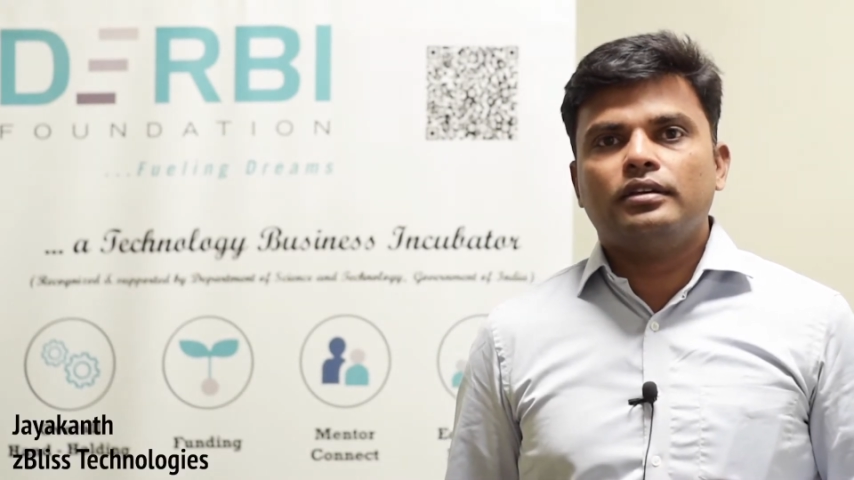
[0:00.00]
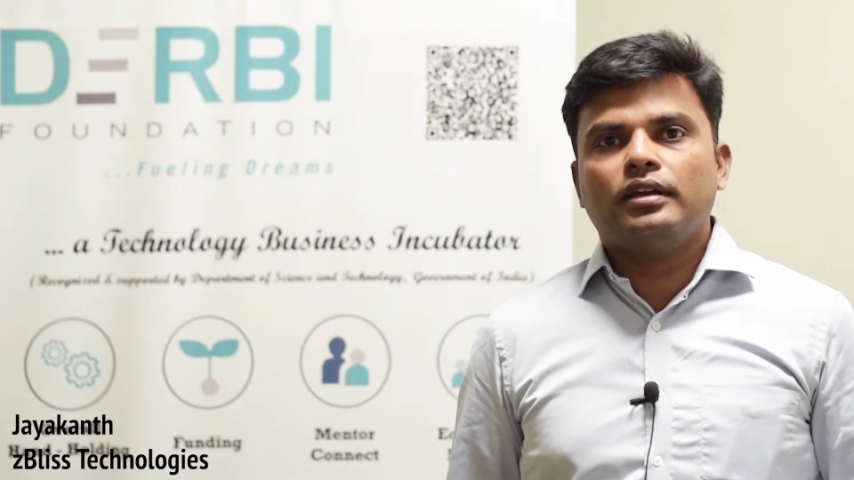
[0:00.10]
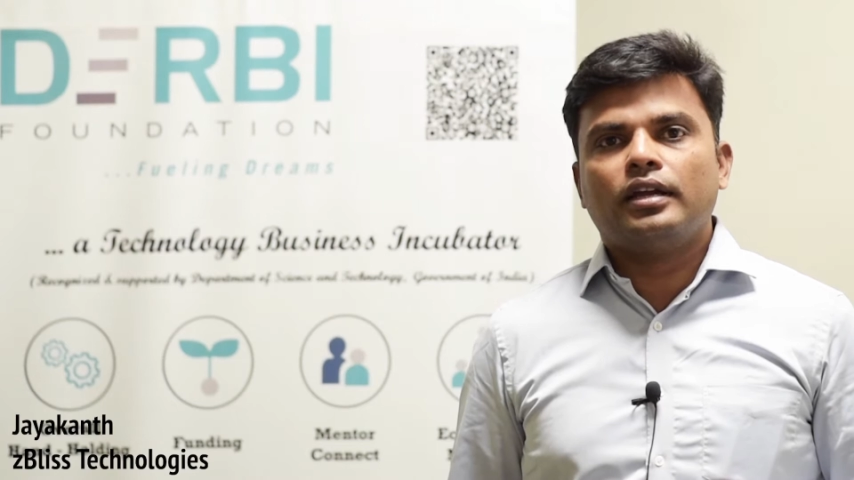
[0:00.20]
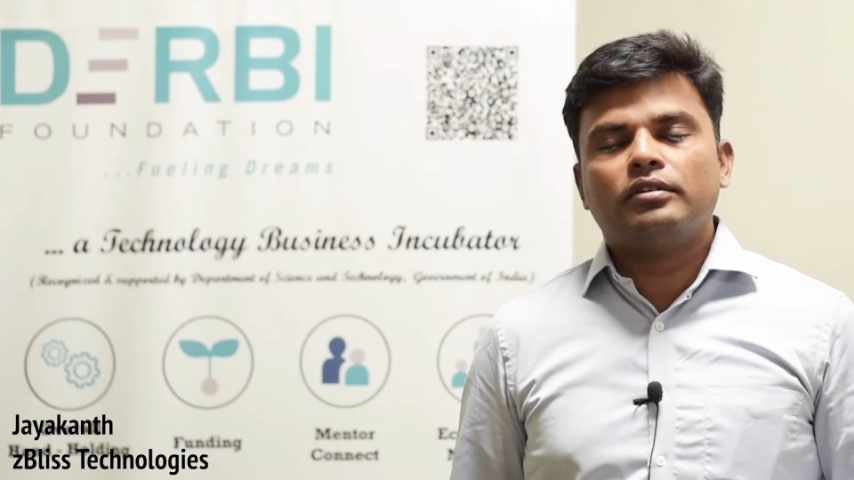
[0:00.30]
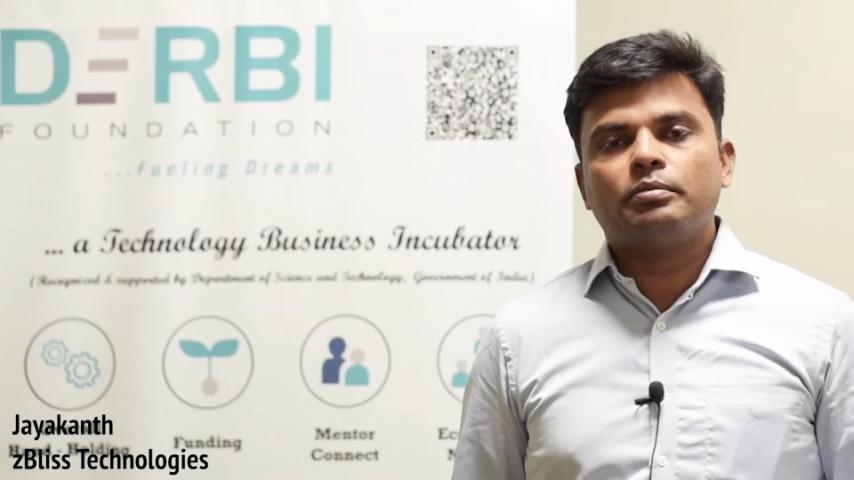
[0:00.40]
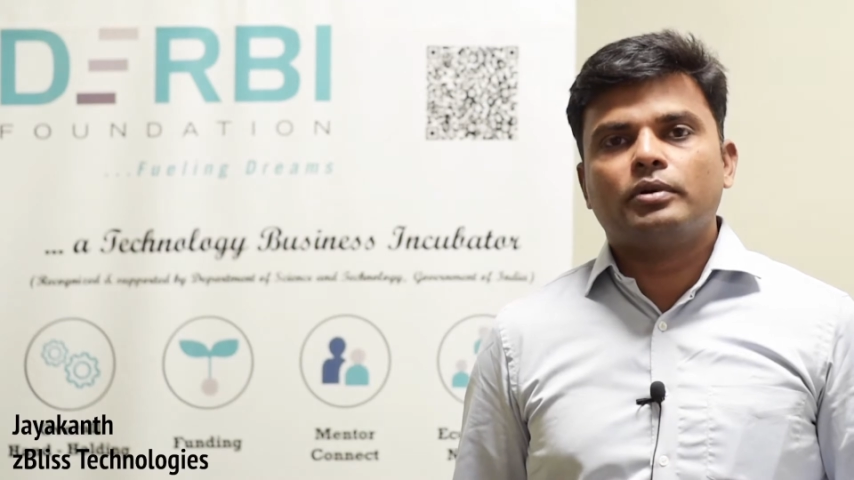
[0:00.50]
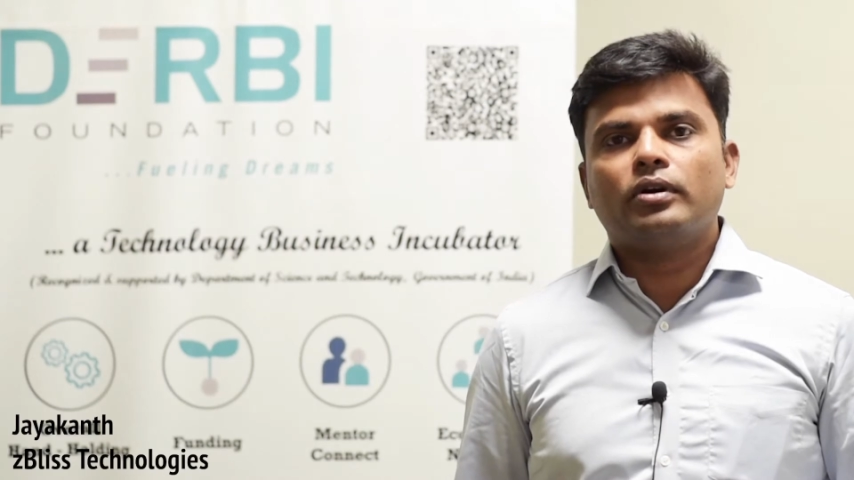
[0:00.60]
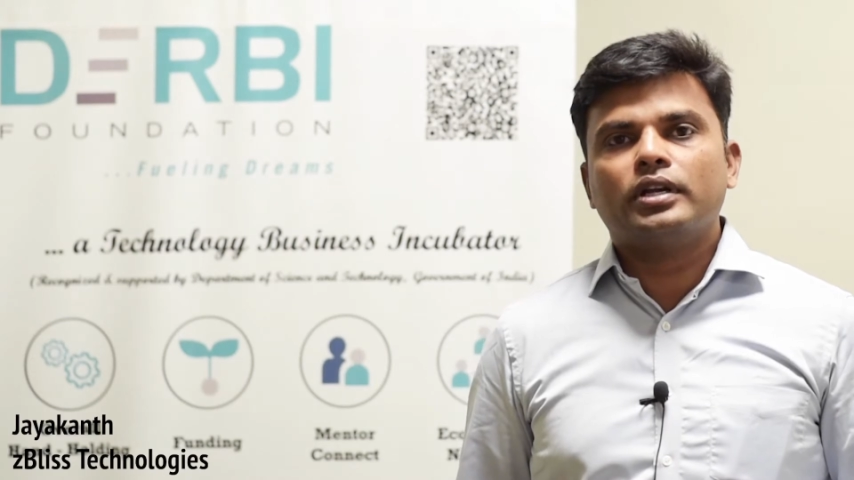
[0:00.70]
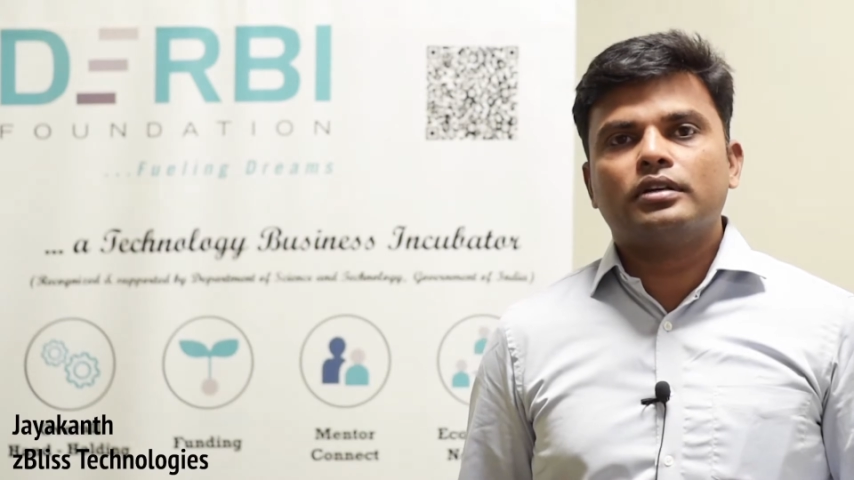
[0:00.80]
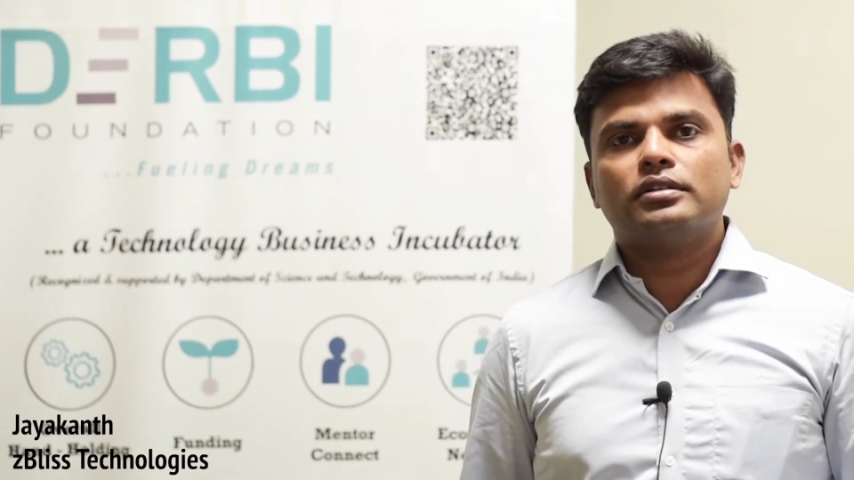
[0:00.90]
and our
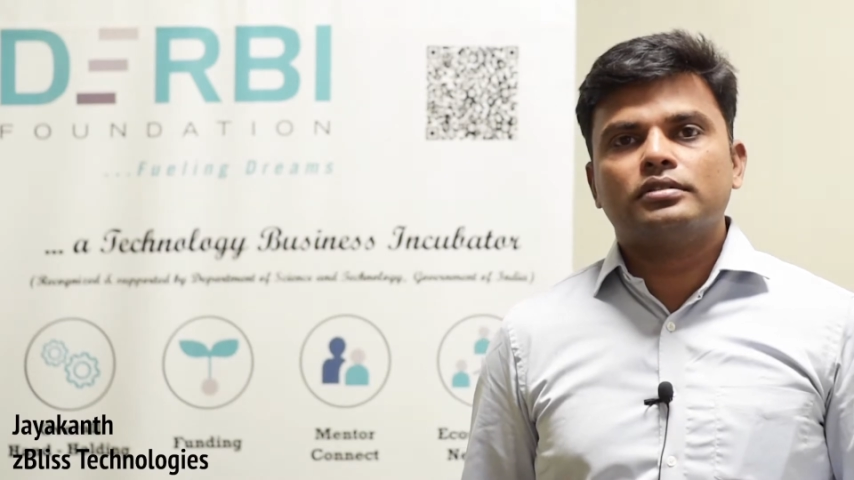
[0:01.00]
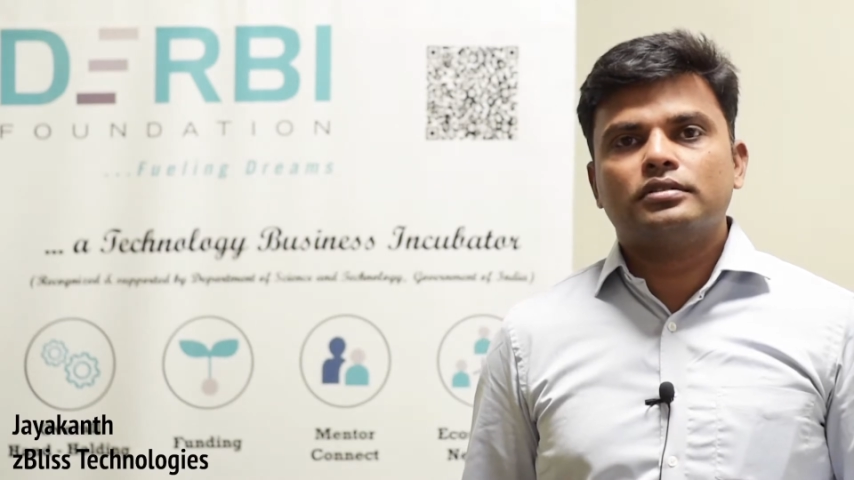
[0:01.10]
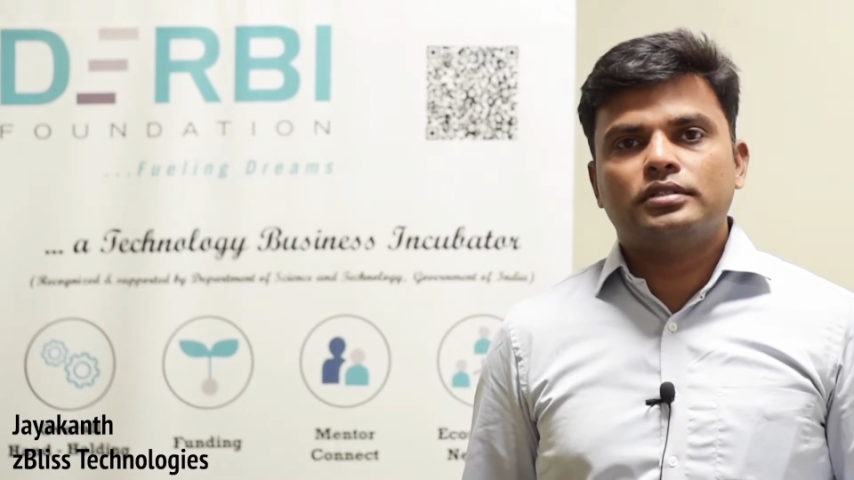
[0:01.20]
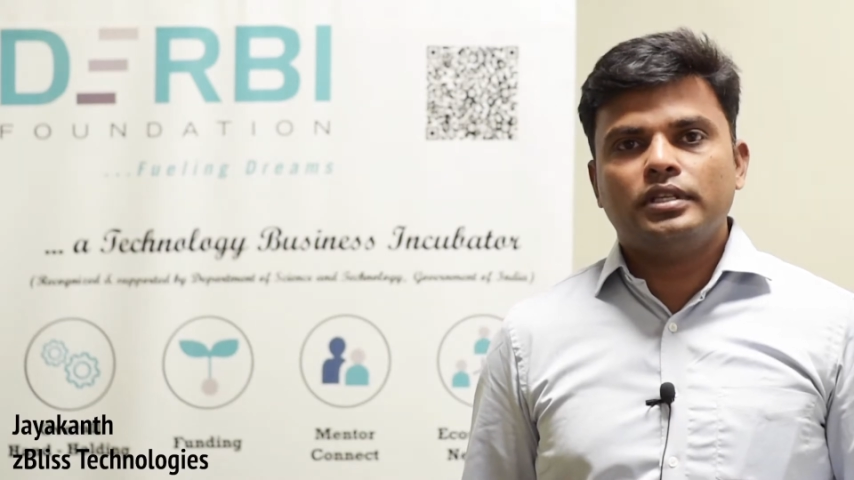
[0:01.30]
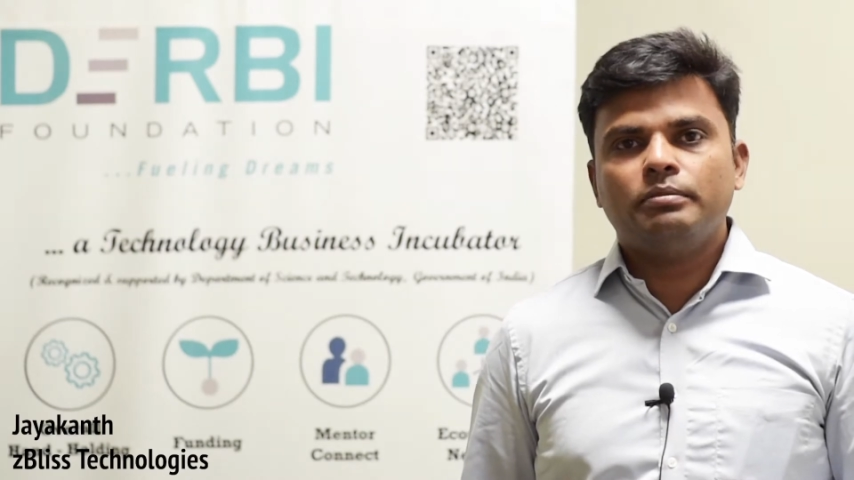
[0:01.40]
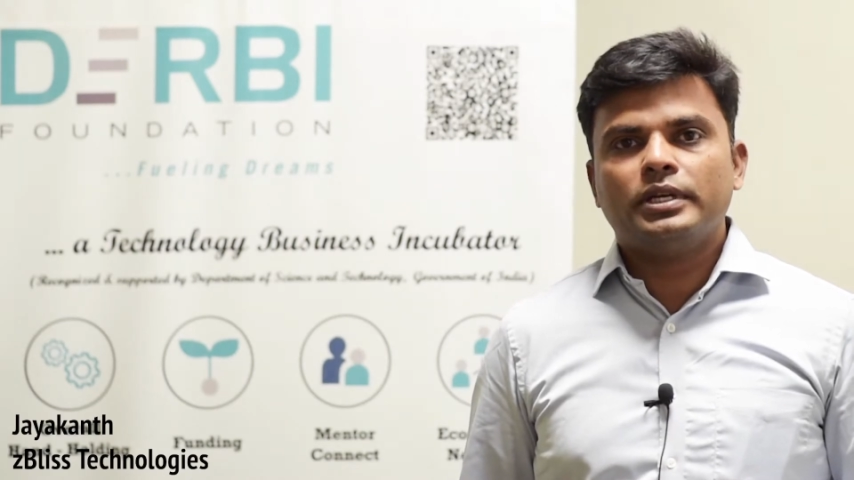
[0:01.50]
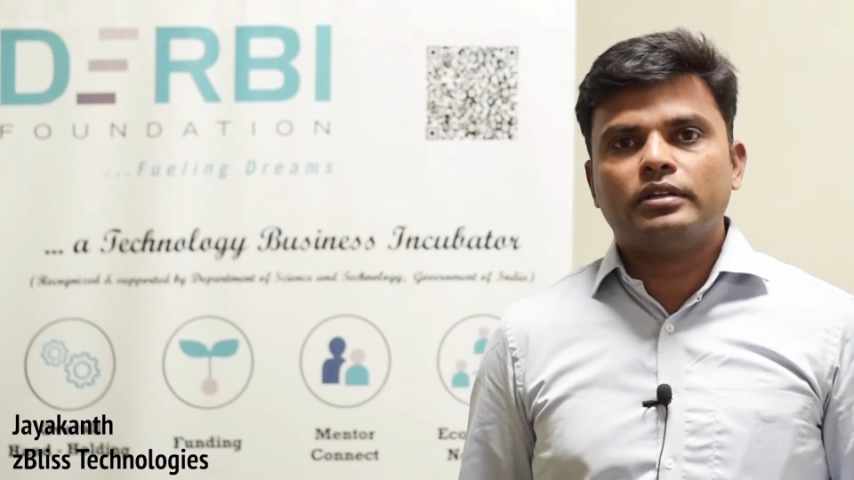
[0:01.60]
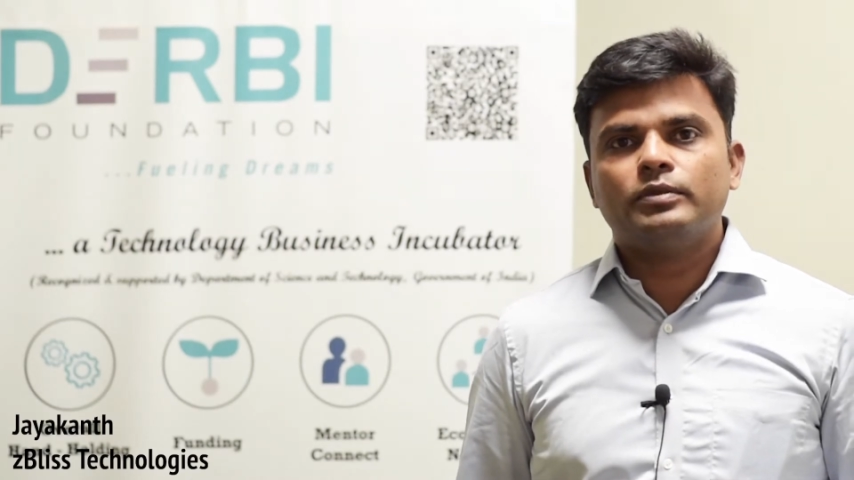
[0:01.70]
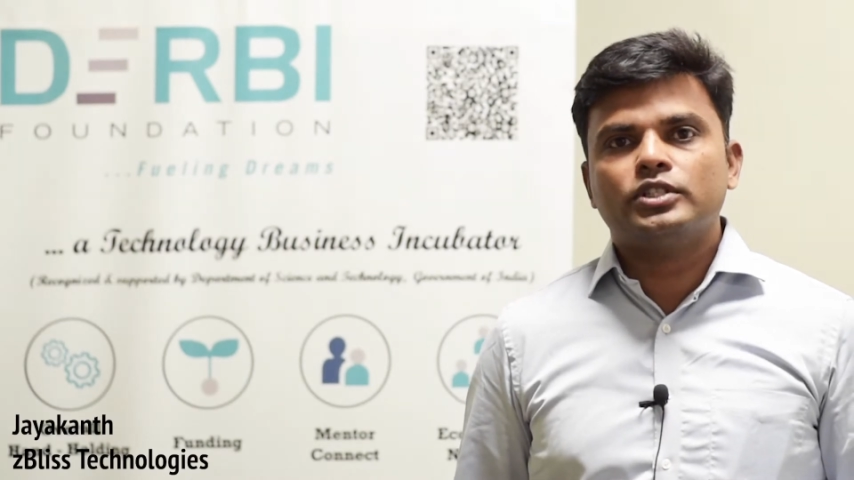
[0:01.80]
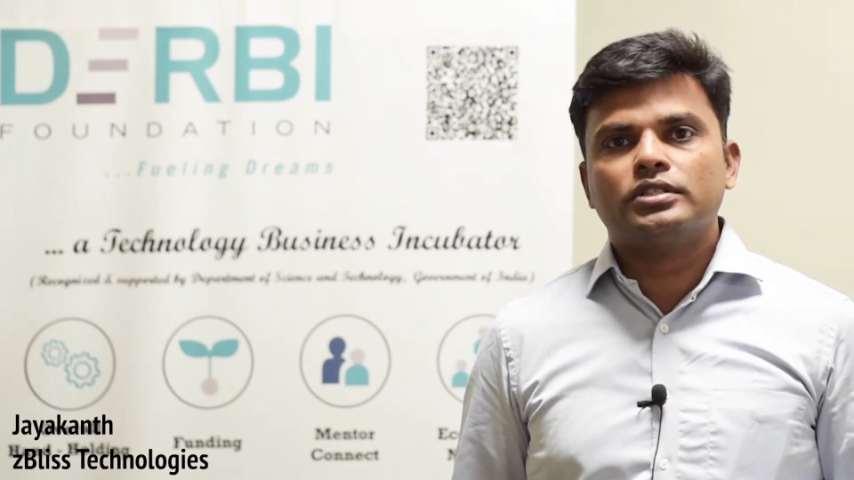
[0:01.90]
product is ZMed
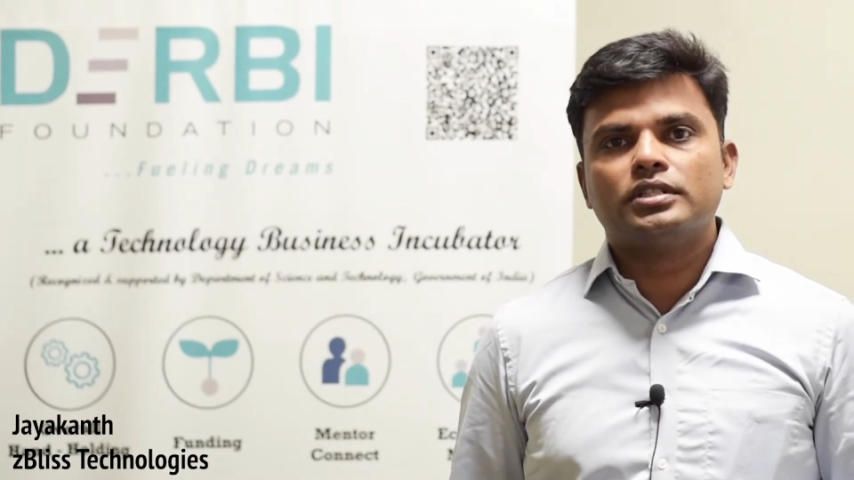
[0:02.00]
which is a